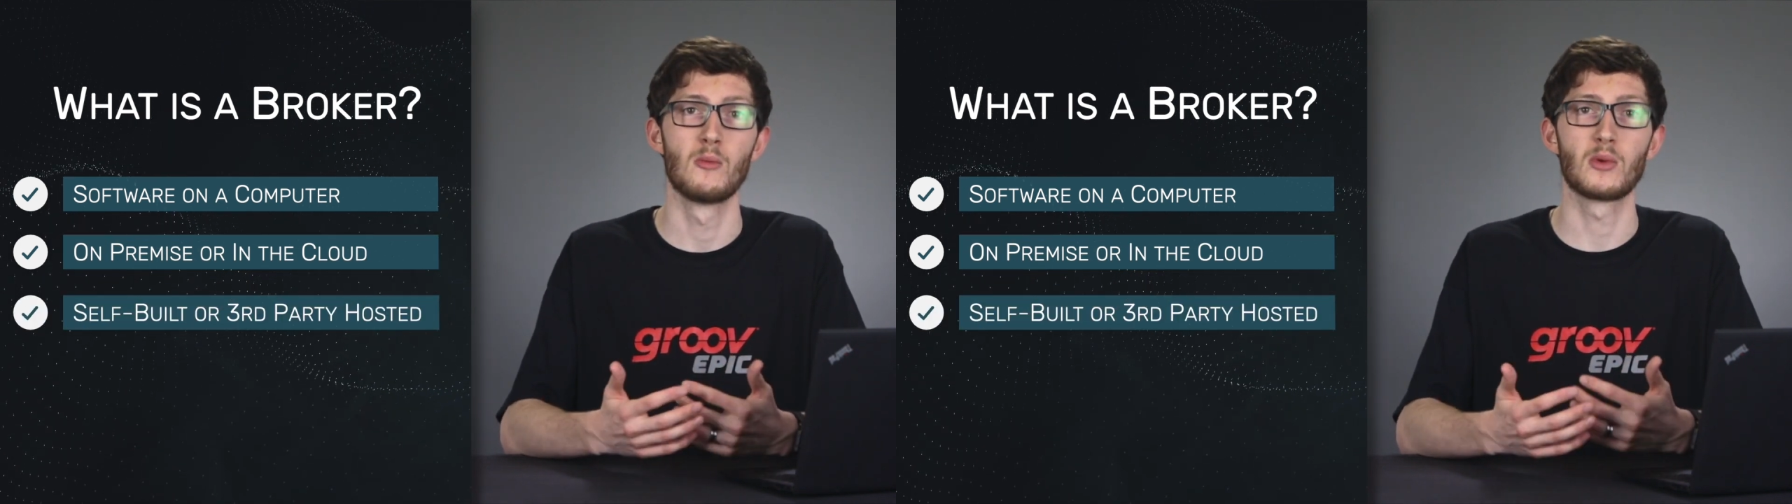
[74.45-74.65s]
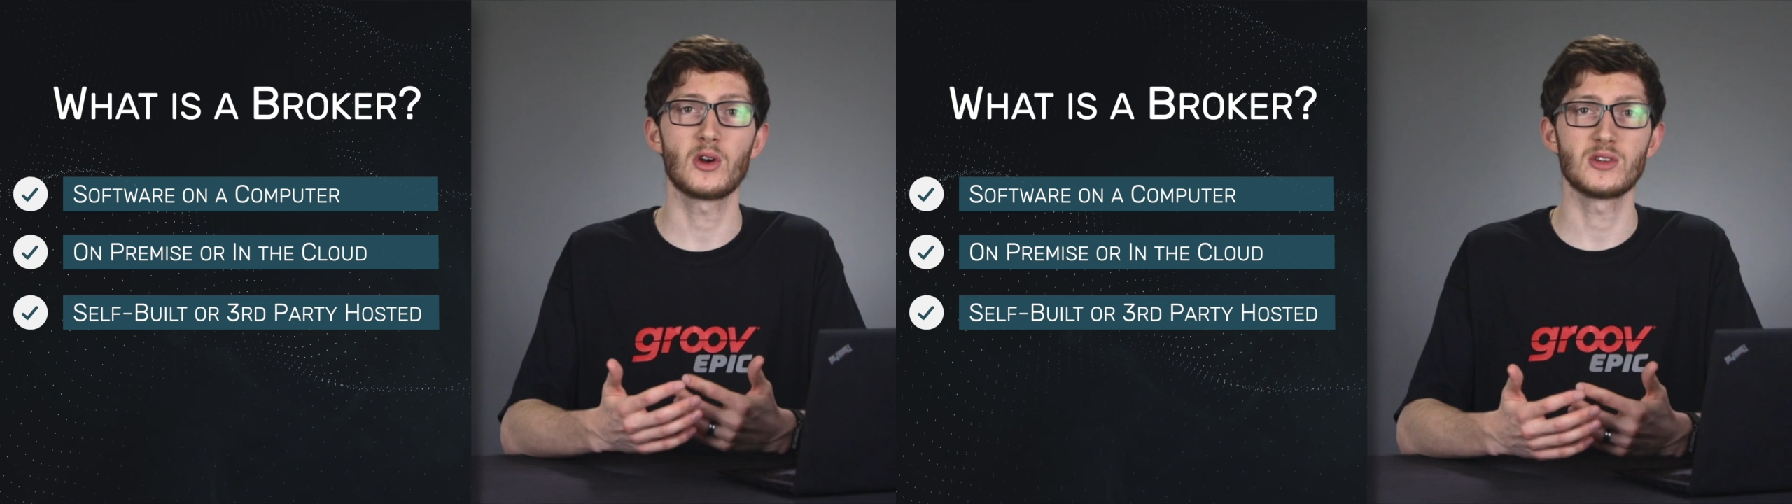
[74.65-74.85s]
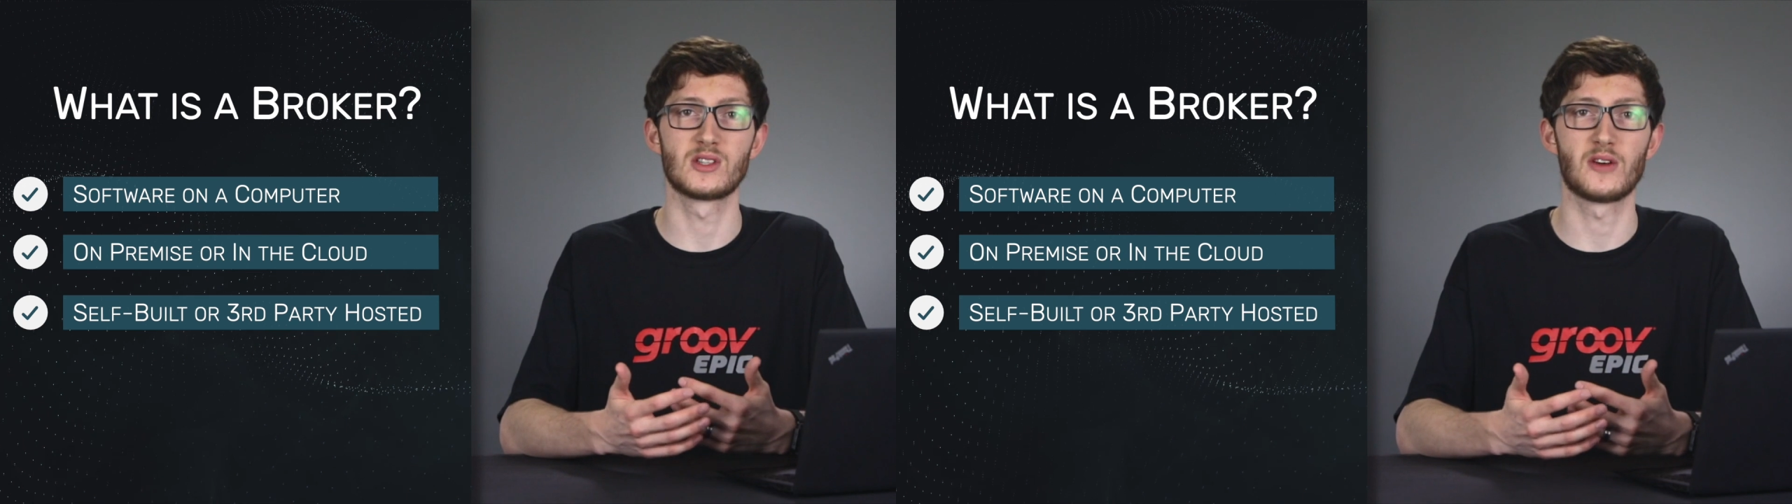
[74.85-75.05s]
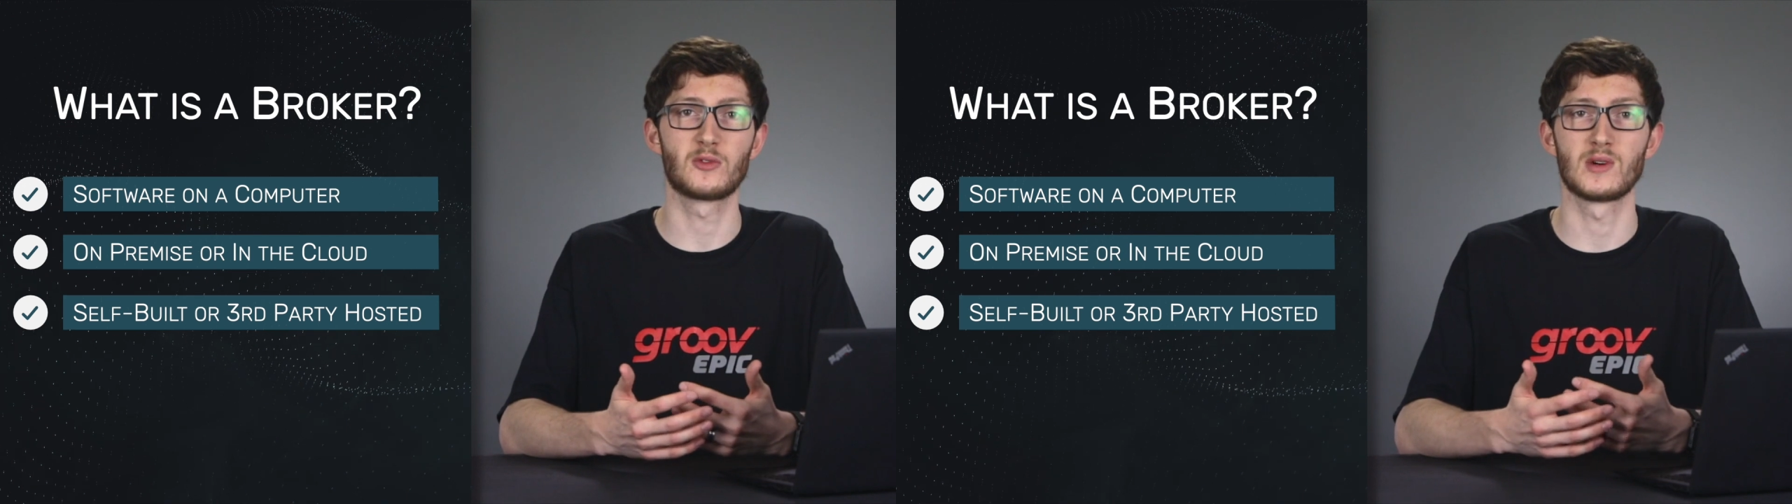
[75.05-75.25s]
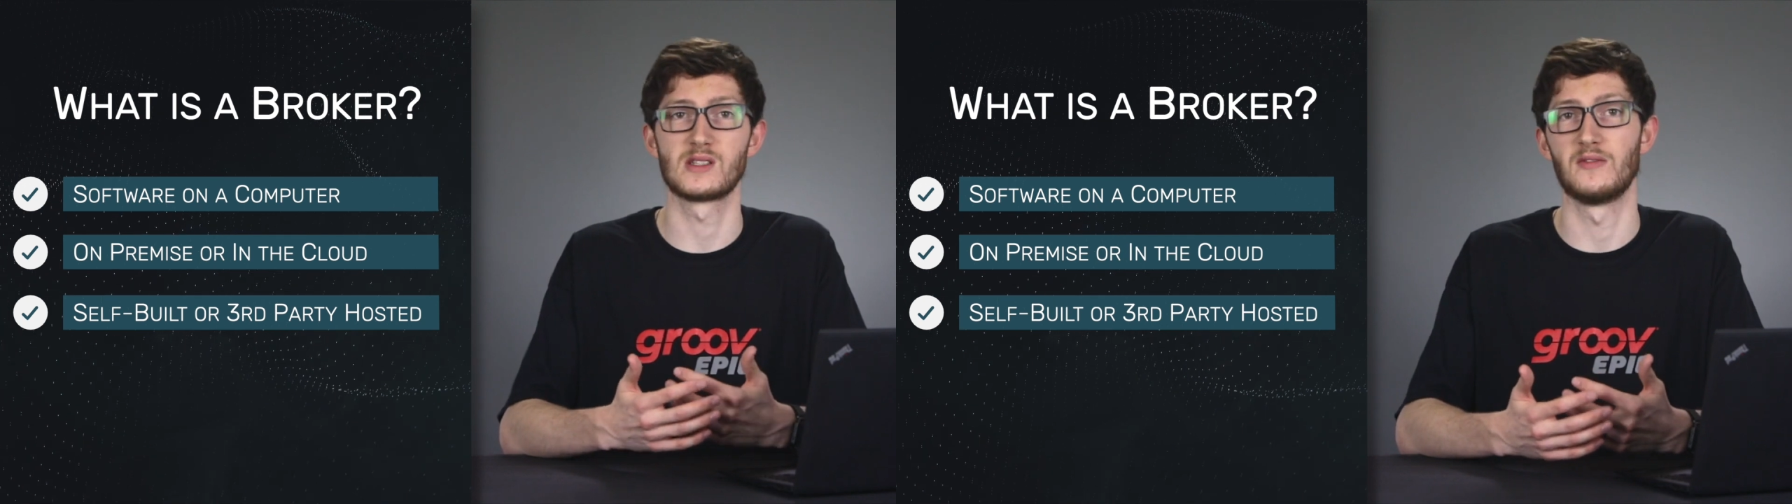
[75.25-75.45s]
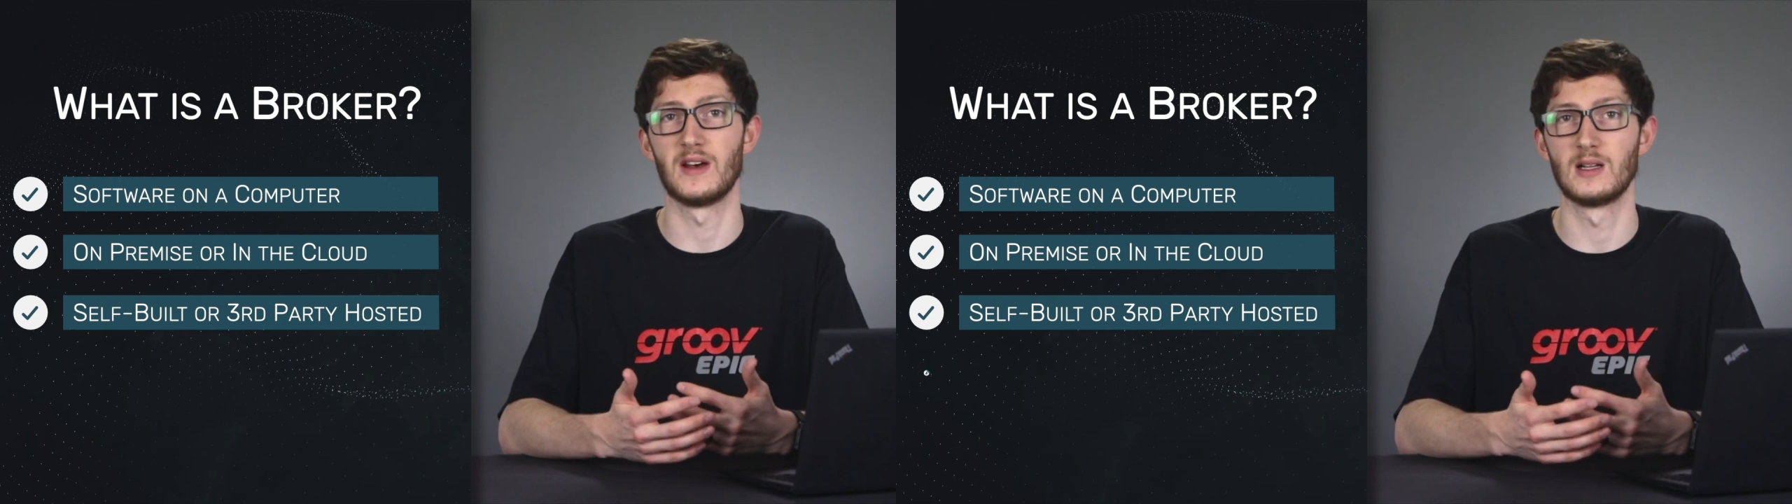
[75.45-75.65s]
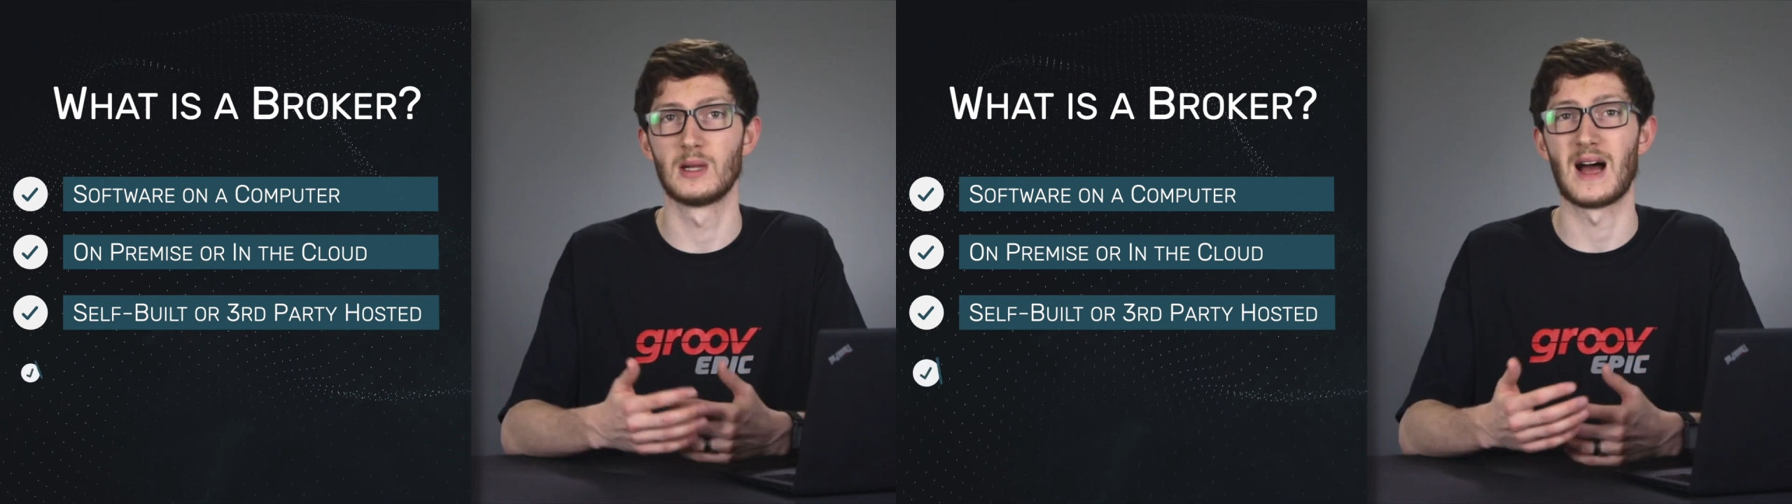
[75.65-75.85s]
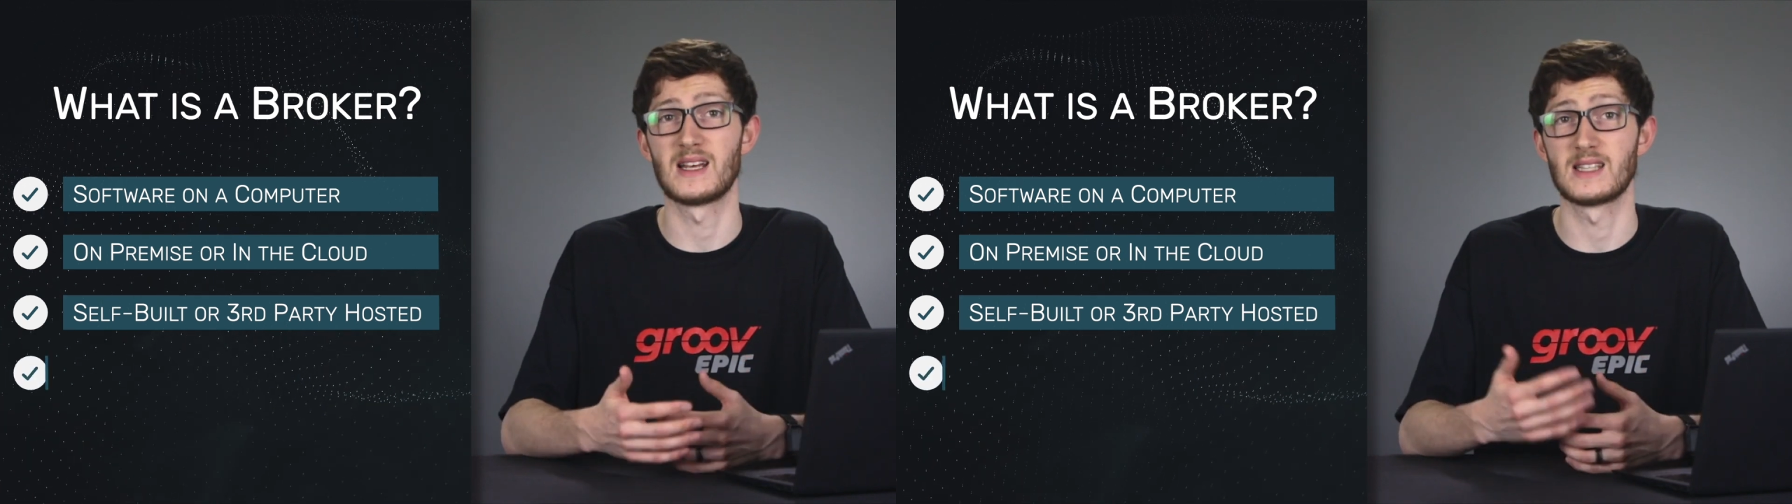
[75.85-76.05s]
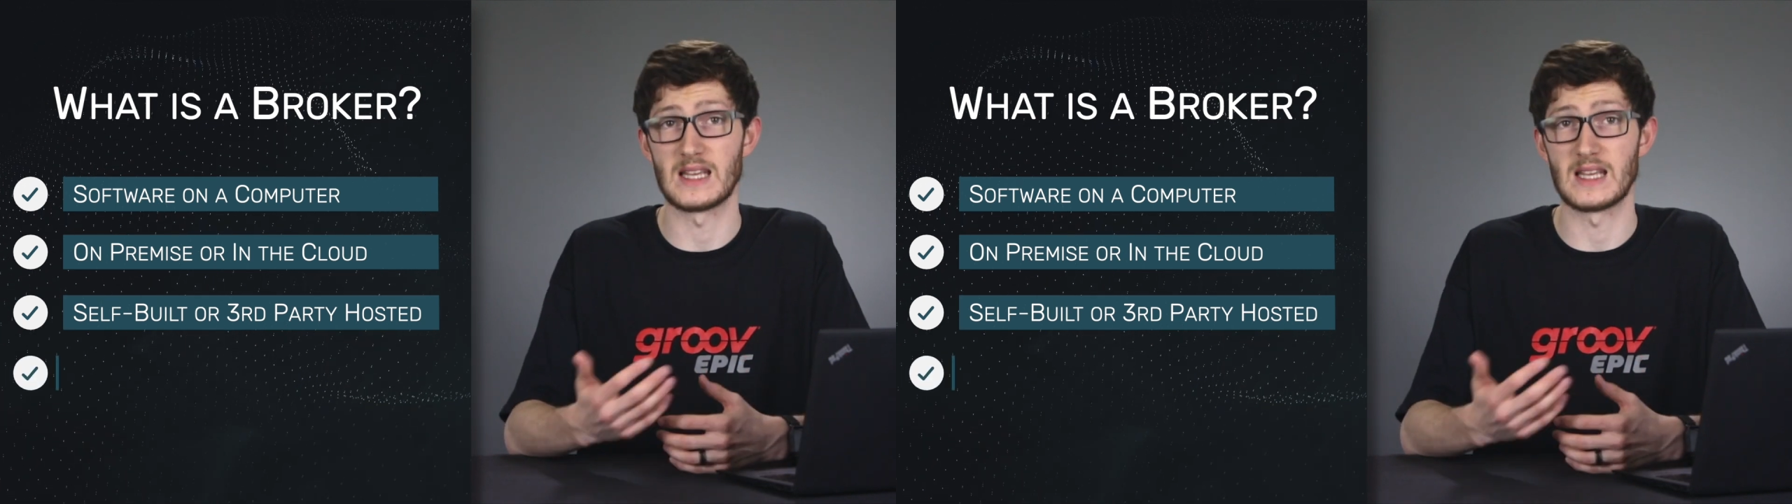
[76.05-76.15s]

Broker software is available as